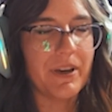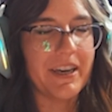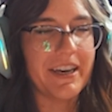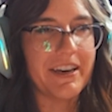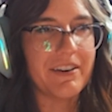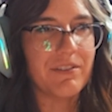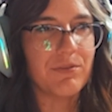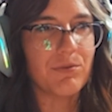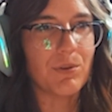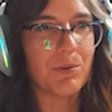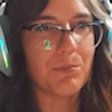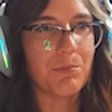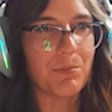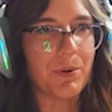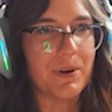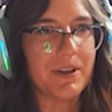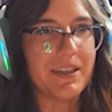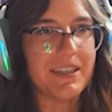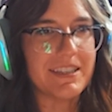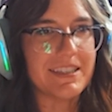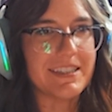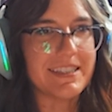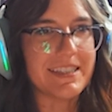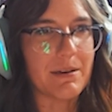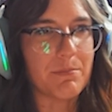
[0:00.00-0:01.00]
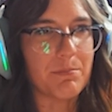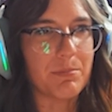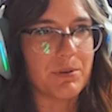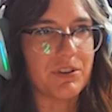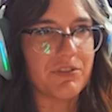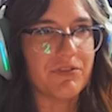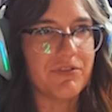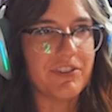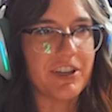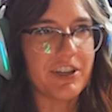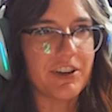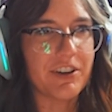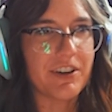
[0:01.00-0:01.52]
We have 1 point into tempered
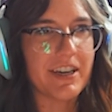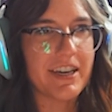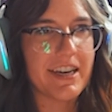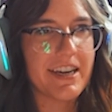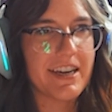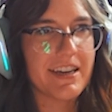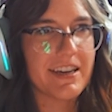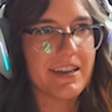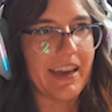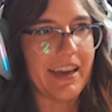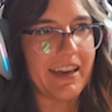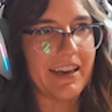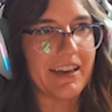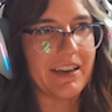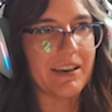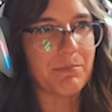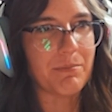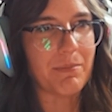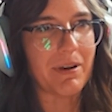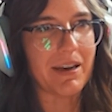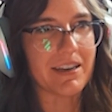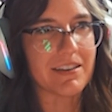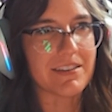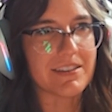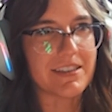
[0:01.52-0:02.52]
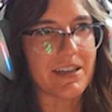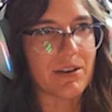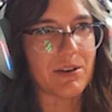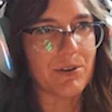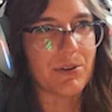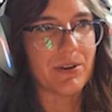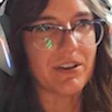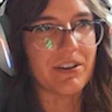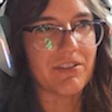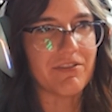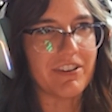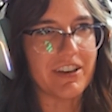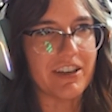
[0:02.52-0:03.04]
fury and maxed
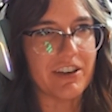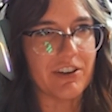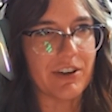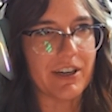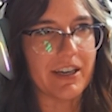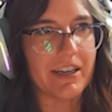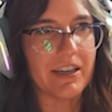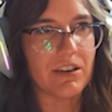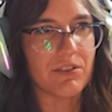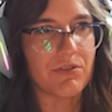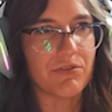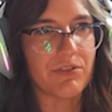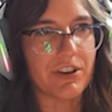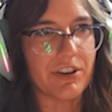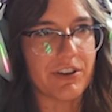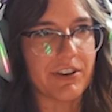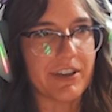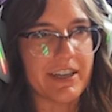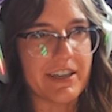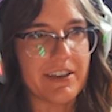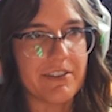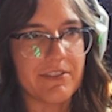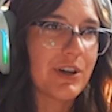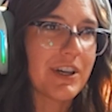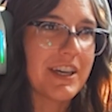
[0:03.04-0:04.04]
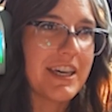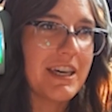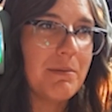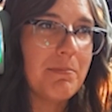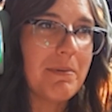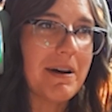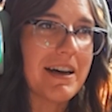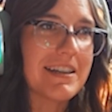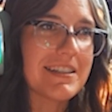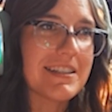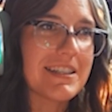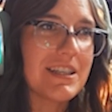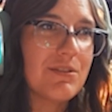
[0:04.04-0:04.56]
out invigorating fury. For our key
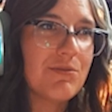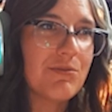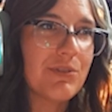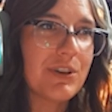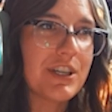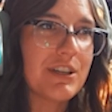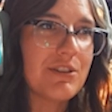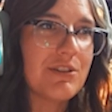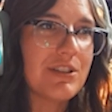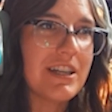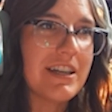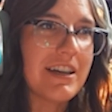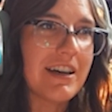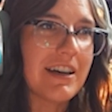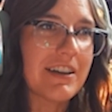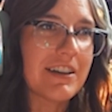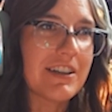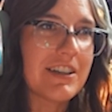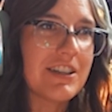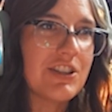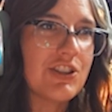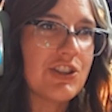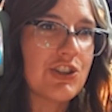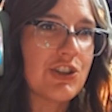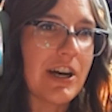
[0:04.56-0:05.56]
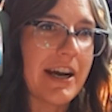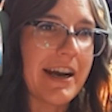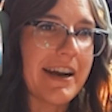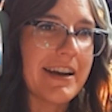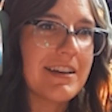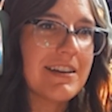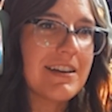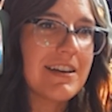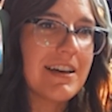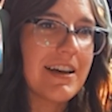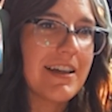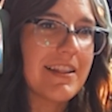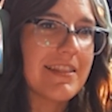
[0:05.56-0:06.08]
passive, we're using
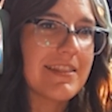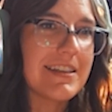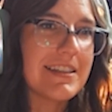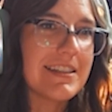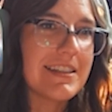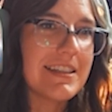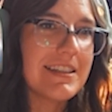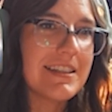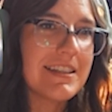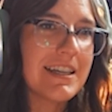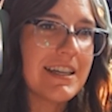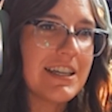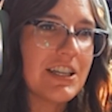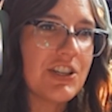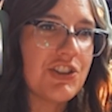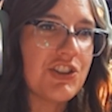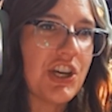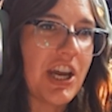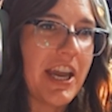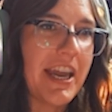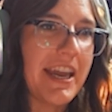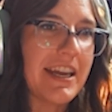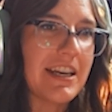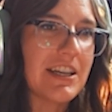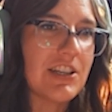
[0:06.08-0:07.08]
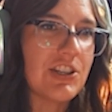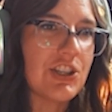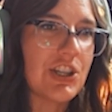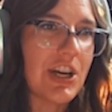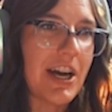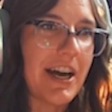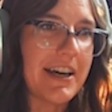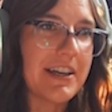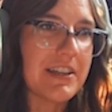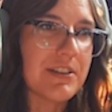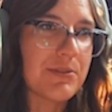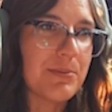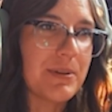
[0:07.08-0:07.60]
unconstrained. This is going to change
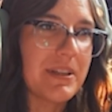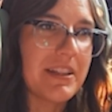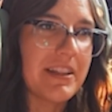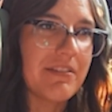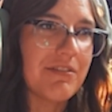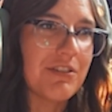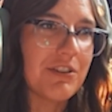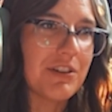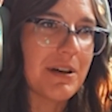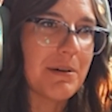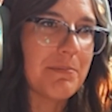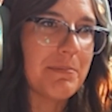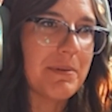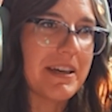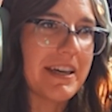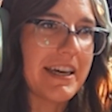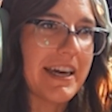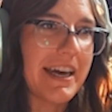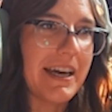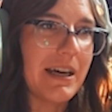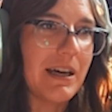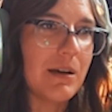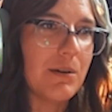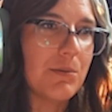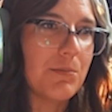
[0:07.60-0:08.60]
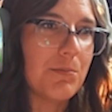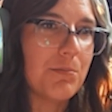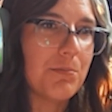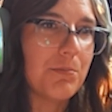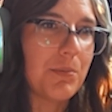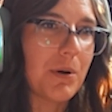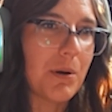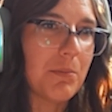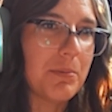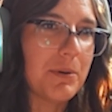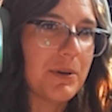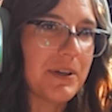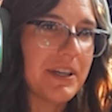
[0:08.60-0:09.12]
as we level up and get
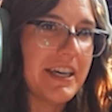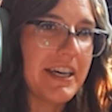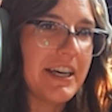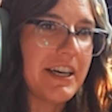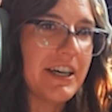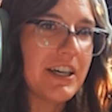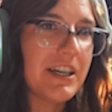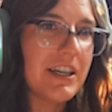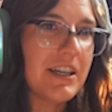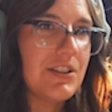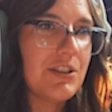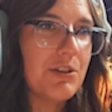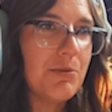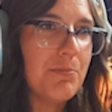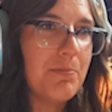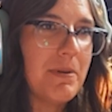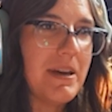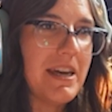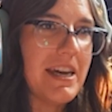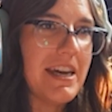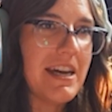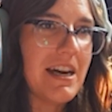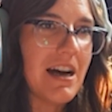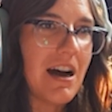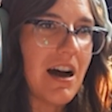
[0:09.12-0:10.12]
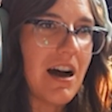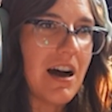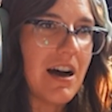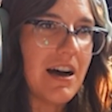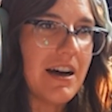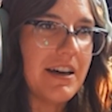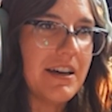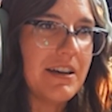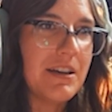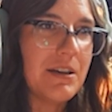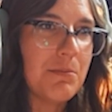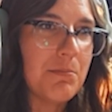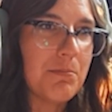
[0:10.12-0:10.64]
proper gear to be
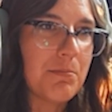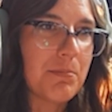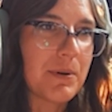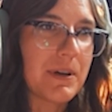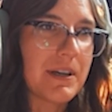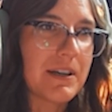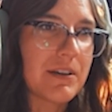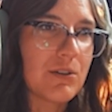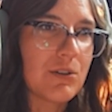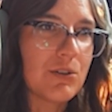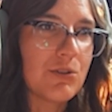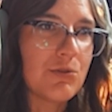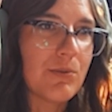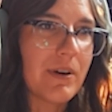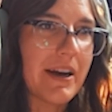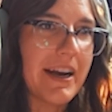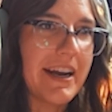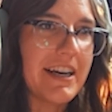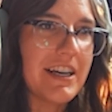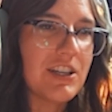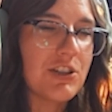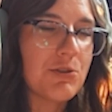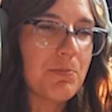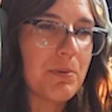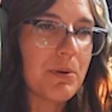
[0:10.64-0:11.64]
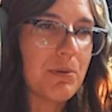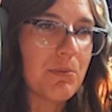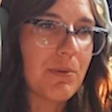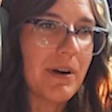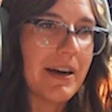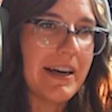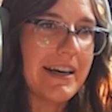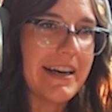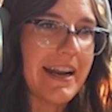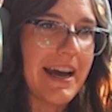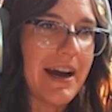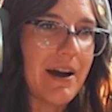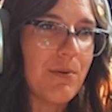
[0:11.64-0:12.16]
unbridled rage, but
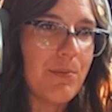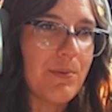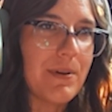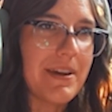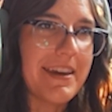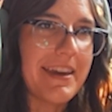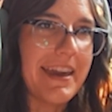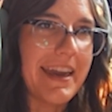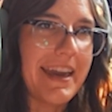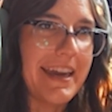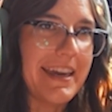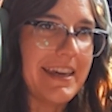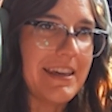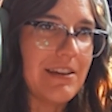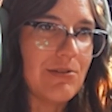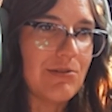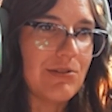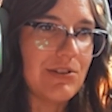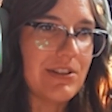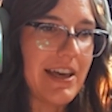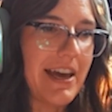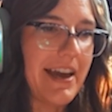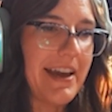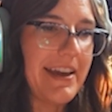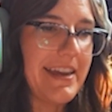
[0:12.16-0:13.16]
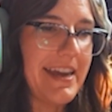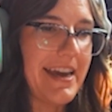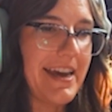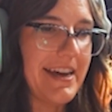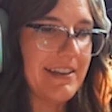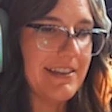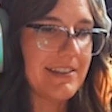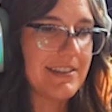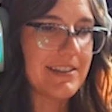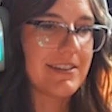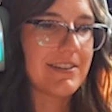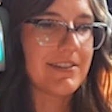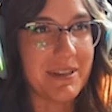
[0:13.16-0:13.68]
right now we can't use that
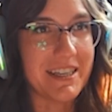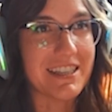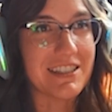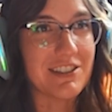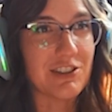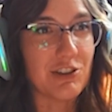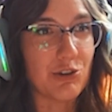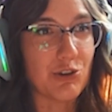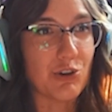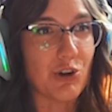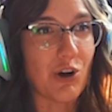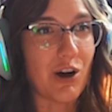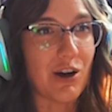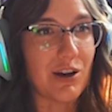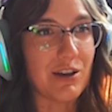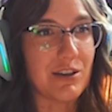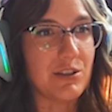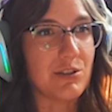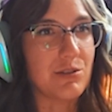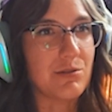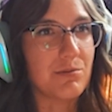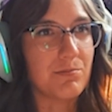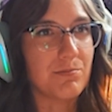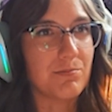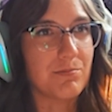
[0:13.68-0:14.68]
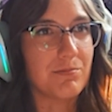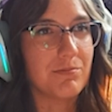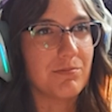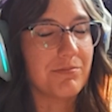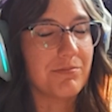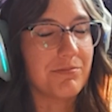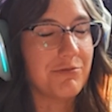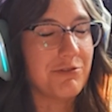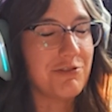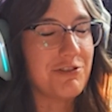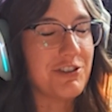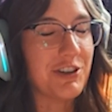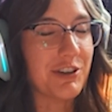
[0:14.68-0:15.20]
yet because it'll cause
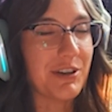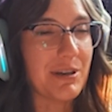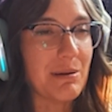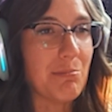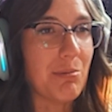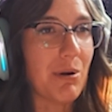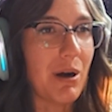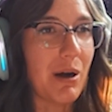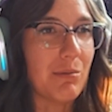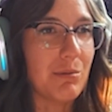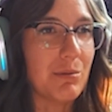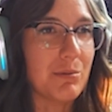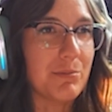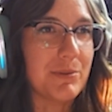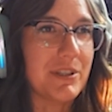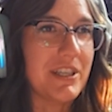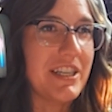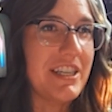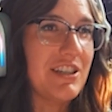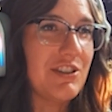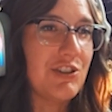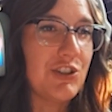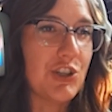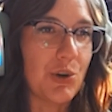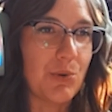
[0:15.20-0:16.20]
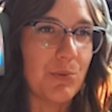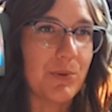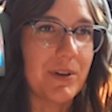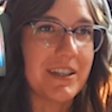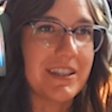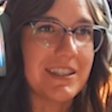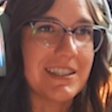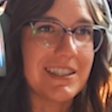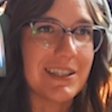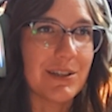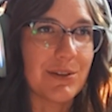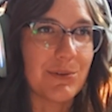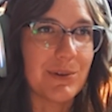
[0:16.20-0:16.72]
fury problems and you don't want to
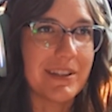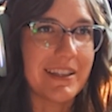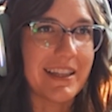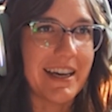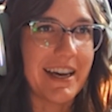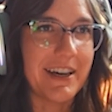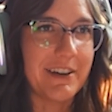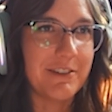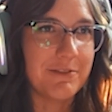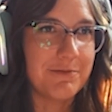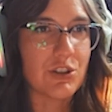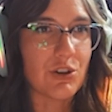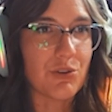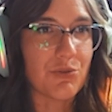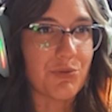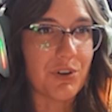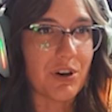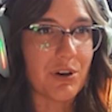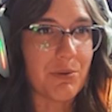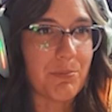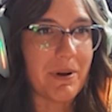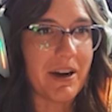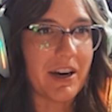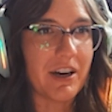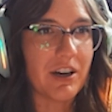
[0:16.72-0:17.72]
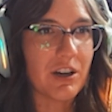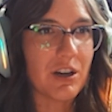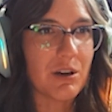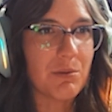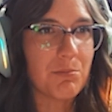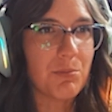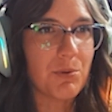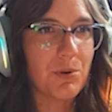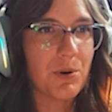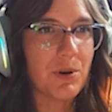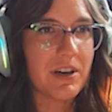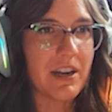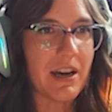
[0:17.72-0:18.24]
deal with that. So for our Paragon
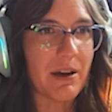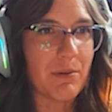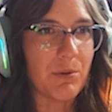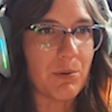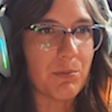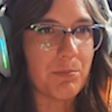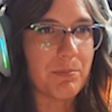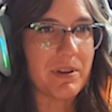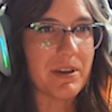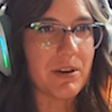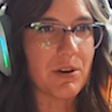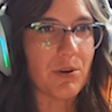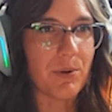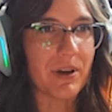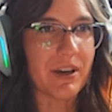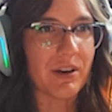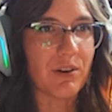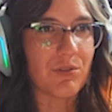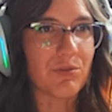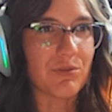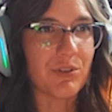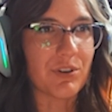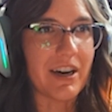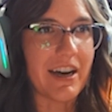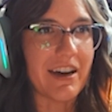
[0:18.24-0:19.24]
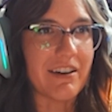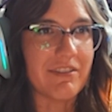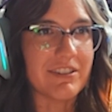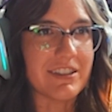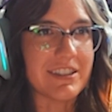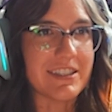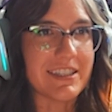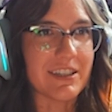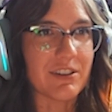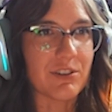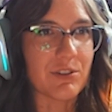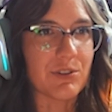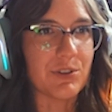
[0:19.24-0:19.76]
board, I won't be going over every
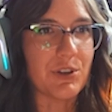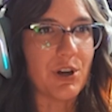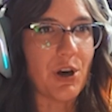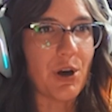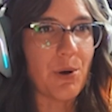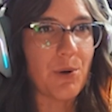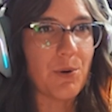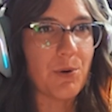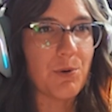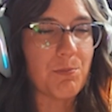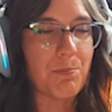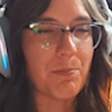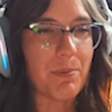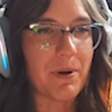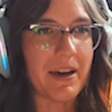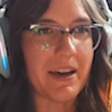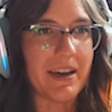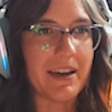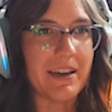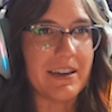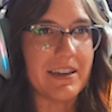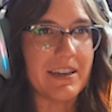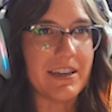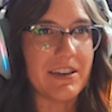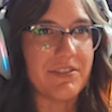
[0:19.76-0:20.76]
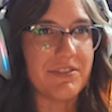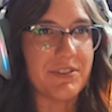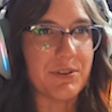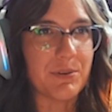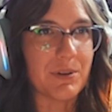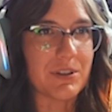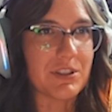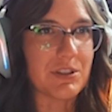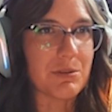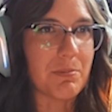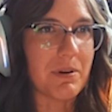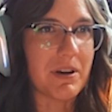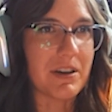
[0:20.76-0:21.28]
single node, but if you
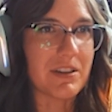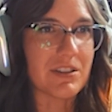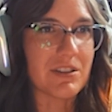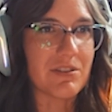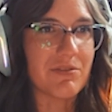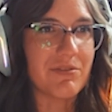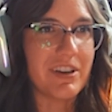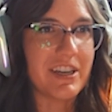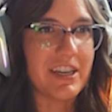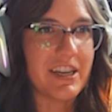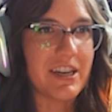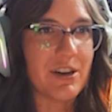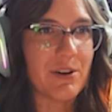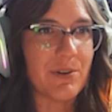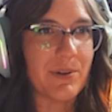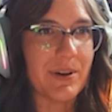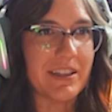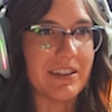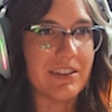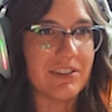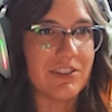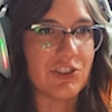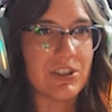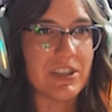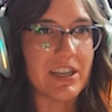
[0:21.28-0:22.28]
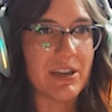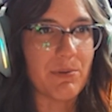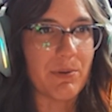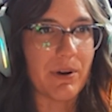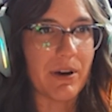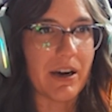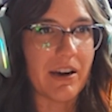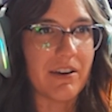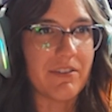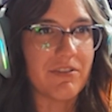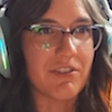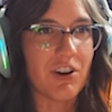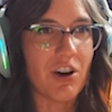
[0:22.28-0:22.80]
want to pause the video and see
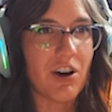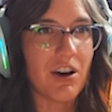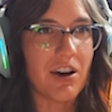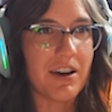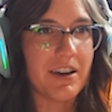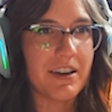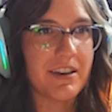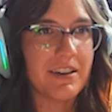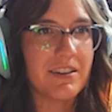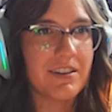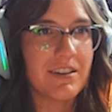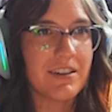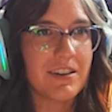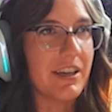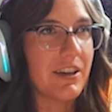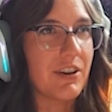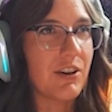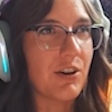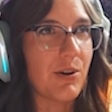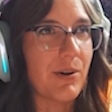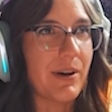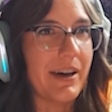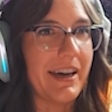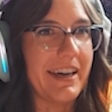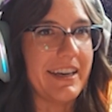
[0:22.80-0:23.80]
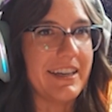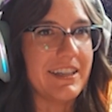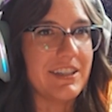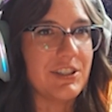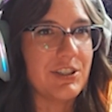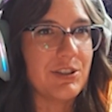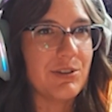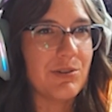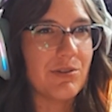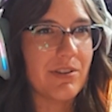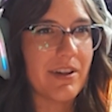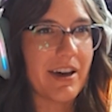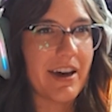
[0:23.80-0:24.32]
where I've gone, can go ahead and
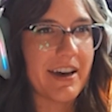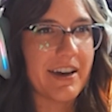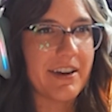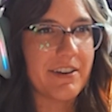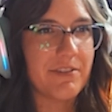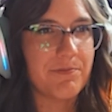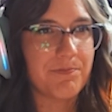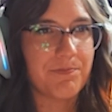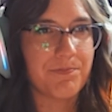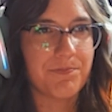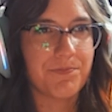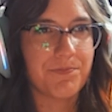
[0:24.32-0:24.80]
do that.